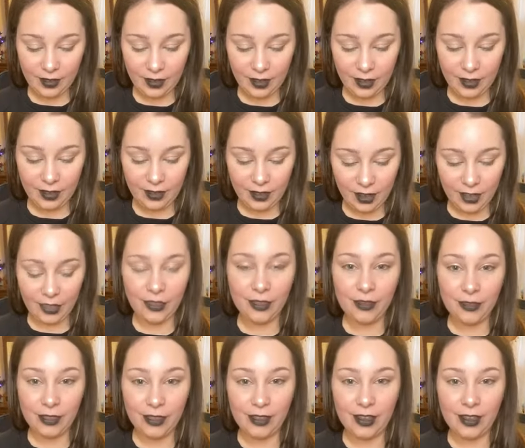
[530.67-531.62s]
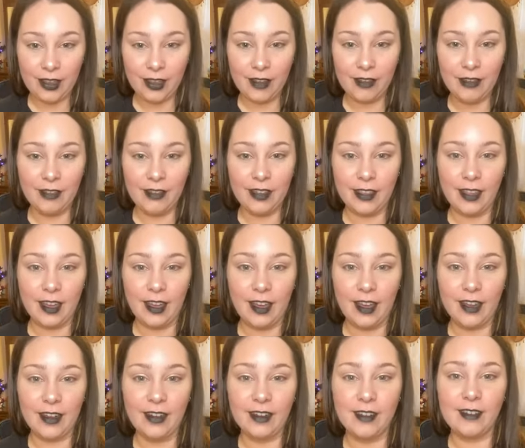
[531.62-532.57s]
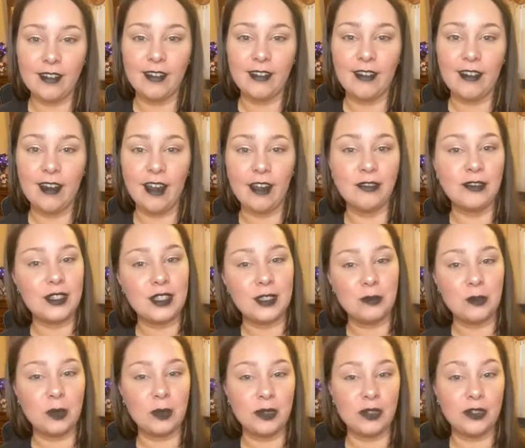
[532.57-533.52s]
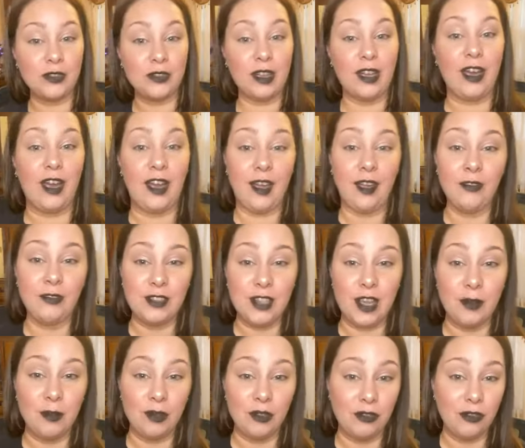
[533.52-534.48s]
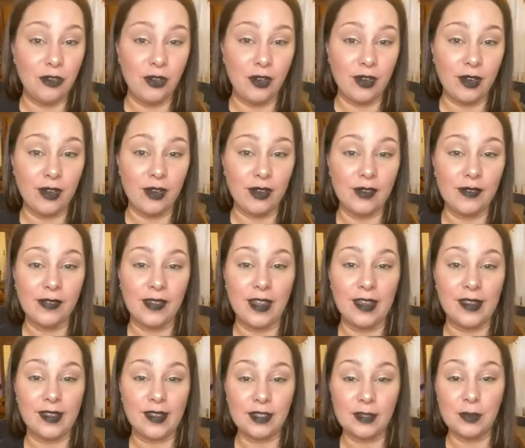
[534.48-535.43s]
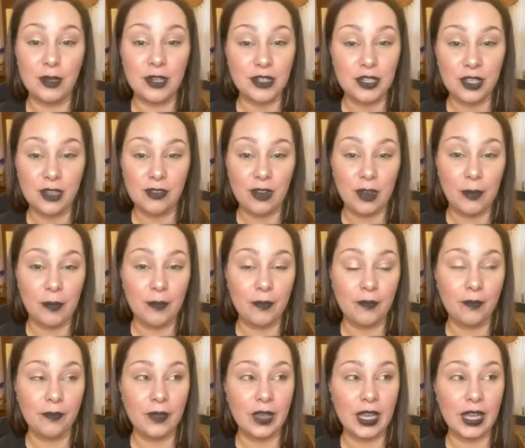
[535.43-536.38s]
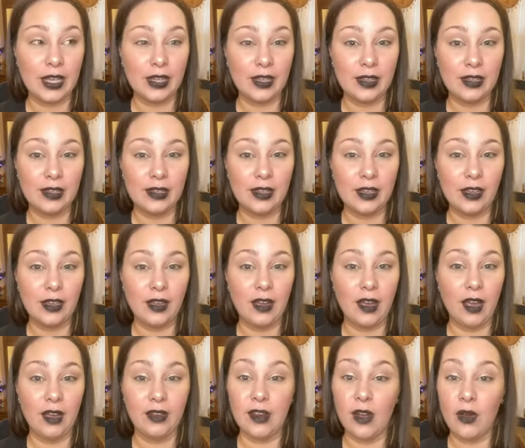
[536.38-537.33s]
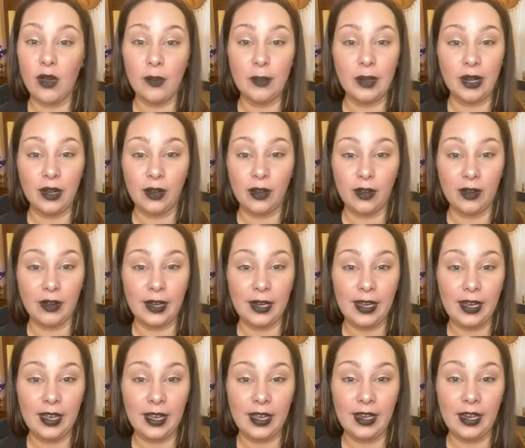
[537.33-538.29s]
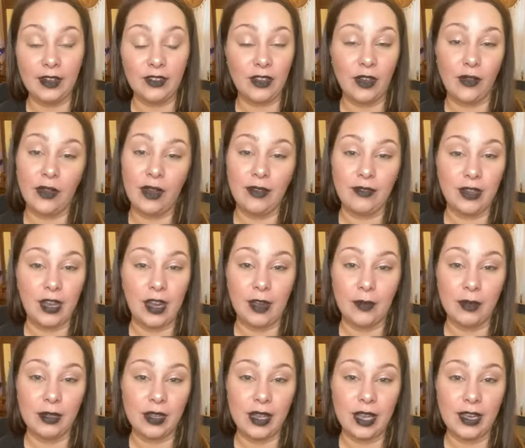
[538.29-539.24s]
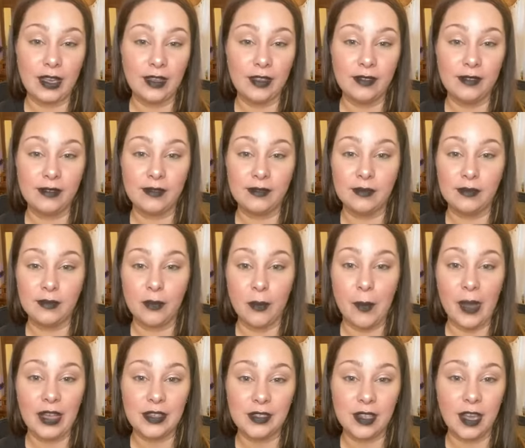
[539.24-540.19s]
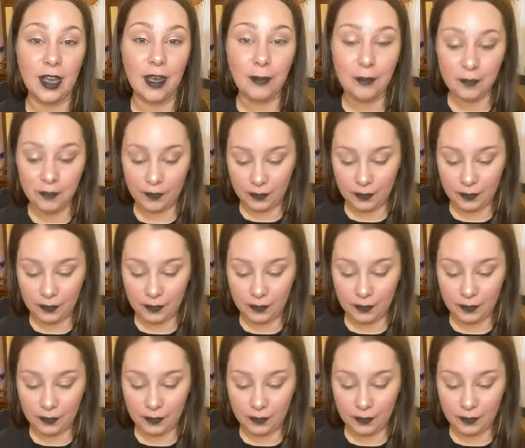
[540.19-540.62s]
Another thing that I've seen people do that I've done before, like, especially if I'm, like, I know I'm in a hurry and I don't have time to, like, mess up,